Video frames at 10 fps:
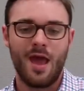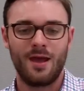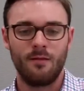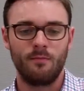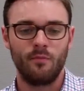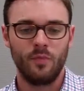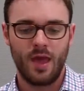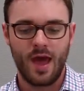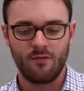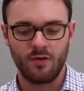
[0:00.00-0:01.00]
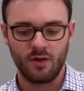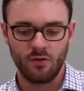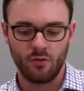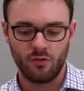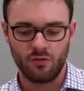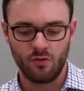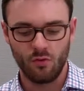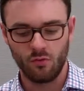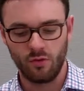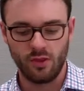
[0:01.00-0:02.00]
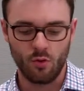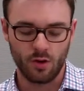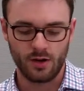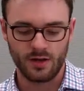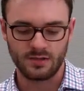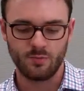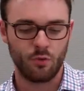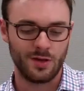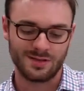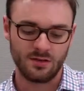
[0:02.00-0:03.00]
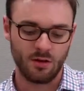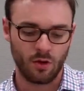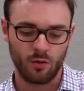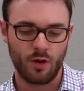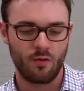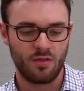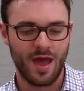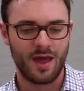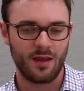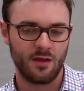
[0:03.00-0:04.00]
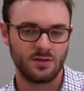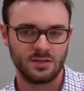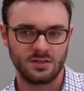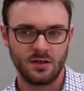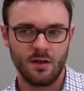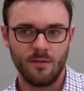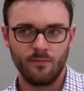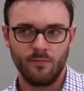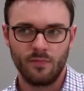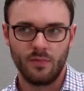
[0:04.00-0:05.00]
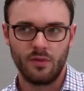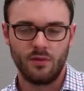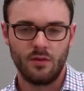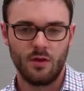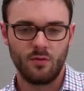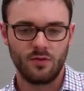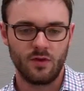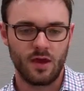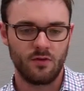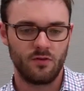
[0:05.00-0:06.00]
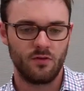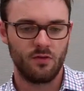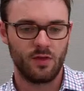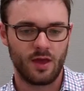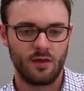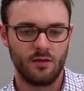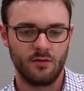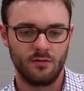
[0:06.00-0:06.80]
And having those really organized points and going away with that, it was nice to, like,